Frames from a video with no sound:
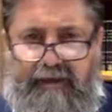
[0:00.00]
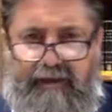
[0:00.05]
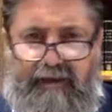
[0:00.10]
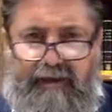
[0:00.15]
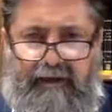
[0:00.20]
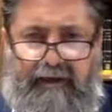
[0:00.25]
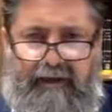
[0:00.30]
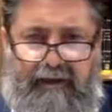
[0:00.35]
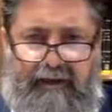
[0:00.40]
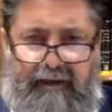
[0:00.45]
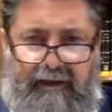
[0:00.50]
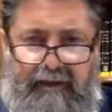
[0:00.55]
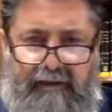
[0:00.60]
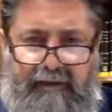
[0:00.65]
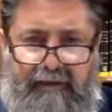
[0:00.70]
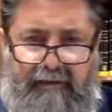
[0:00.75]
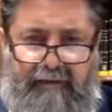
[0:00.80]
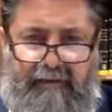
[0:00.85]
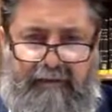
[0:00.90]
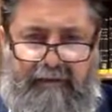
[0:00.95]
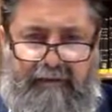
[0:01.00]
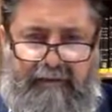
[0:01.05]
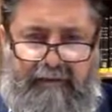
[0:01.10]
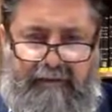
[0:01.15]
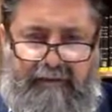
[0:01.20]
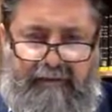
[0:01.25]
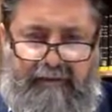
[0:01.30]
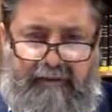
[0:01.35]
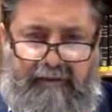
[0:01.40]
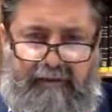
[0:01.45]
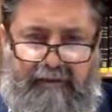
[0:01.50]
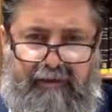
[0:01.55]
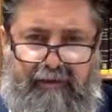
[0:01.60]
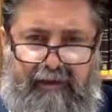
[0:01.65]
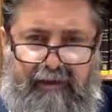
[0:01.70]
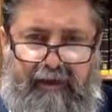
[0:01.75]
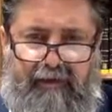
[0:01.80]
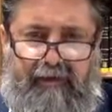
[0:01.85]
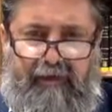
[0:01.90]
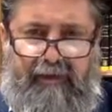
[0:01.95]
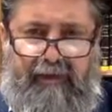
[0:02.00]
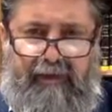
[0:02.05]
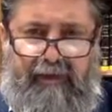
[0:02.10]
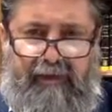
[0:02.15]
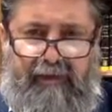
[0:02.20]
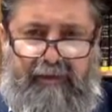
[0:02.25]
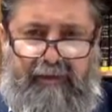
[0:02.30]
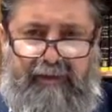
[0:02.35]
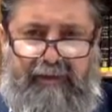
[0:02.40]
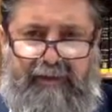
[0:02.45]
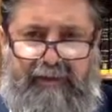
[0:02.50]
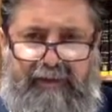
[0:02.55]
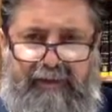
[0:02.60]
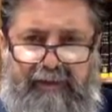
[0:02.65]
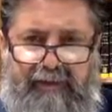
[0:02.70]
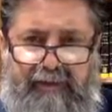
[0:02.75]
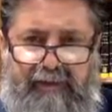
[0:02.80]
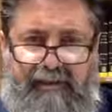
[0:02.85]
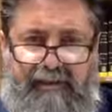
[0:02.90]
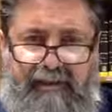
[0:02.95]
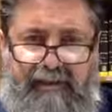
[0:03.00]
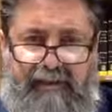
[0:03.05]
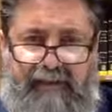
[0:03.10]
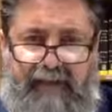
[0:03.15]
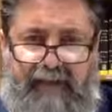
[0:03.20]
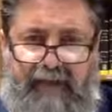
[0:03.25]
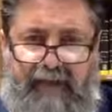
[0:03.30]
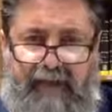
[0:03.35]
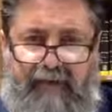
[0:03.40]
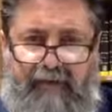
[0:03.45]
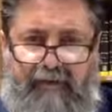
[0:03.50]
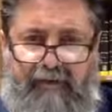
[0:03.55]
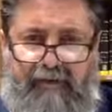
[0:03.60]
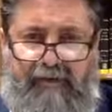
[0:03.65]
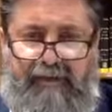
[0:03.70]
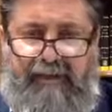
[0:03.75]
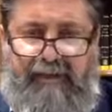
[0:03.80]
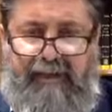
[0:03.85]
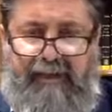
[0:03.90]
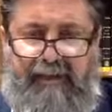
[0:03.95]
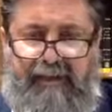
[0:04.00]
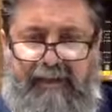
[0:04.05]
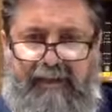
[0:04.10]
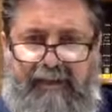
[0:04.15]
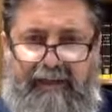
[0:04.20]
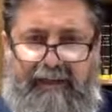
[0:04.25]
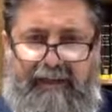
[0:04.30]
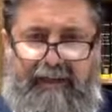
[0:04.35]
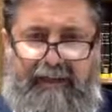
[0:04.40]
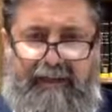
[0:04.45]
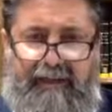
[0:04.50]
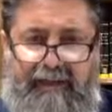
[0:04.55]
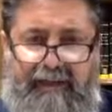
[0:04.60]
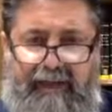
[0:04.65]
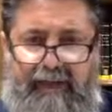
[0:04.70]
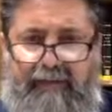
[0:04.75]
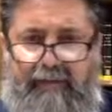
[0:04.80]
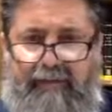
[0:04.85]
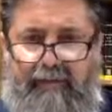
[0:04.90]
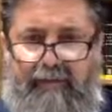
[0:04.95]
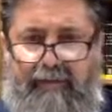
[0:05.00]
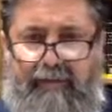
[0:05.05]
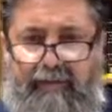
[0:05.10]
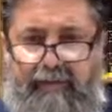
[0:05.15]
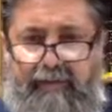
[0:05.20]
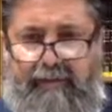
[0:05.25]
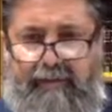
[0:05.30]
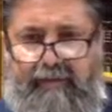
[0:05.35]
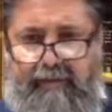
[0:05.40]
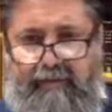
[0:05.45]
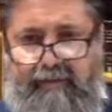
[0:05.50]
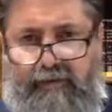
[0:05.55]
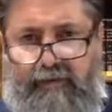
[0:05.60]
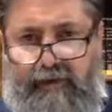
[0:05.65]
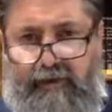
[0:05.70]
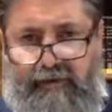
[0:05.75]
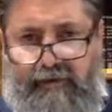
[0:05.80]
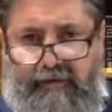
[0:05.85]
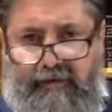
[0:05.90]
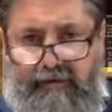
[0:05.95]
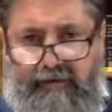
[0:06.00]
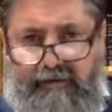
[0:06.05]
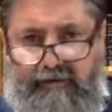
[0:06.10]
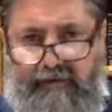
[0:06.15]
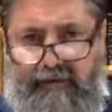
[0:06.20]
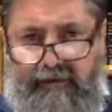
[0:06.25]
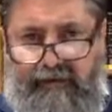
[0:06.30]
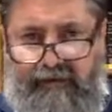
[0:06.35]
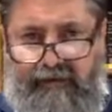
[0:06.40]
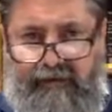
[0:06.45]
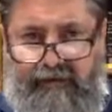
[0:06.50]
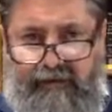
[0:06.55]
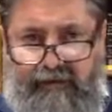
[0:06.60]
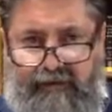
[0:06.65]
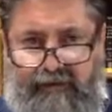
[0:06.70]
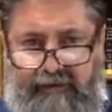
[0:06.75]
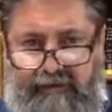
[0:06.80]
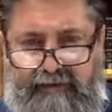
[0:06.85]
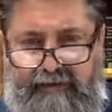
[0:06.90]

And the Zohar will come and teach us that Yaakov said that not to hurt his wife, Chazva v'chalila.